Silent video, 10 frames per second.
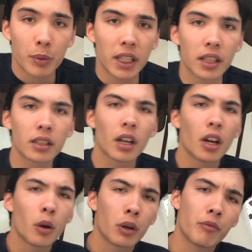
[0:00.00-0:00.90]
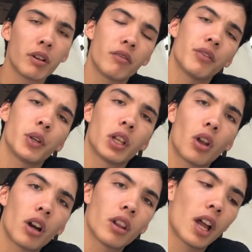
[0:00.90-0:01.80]
Because we've been reviewing a
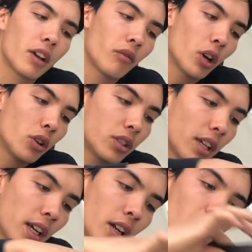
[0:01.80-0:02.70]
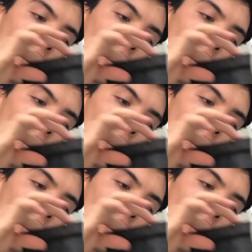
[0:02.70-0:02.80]
lot of light roast, and